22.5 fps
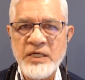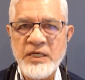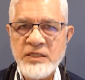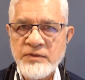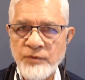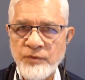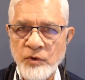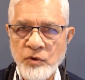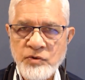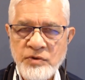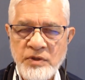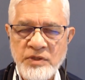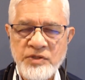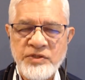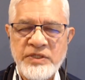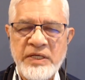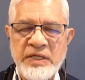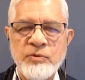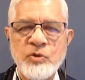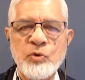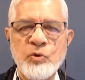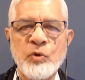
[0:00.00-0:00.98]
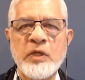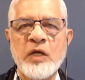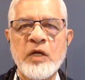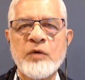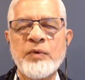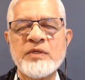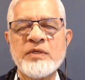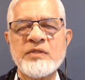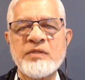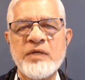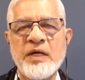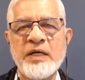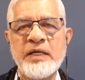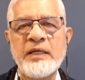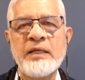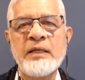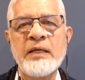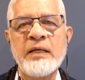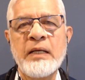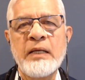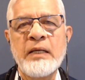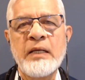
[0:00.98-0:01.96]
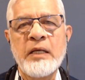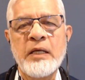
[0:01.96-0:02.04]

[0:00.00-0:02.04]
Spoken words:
Yes, folks, the same tool that we study.